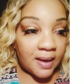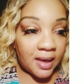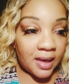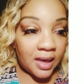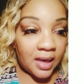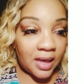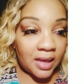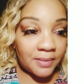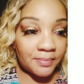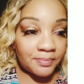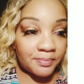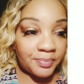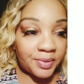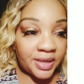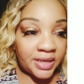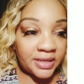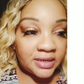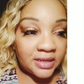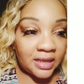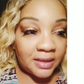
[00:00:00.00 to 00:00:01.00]
Um,
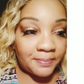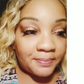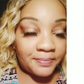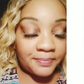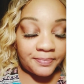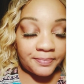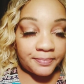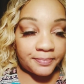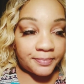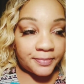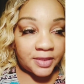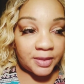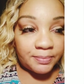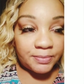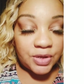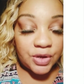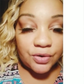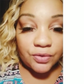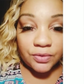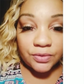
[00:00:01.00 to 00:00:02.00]
but um, the
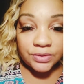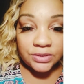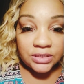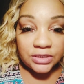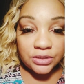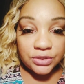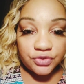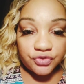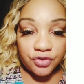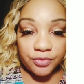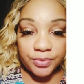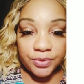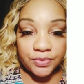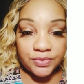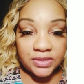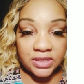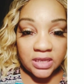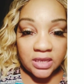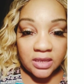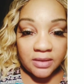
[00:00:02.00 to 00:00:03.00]
murals and the
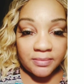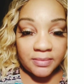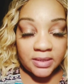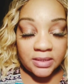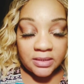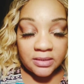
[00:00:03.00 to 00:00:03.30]
tribute to him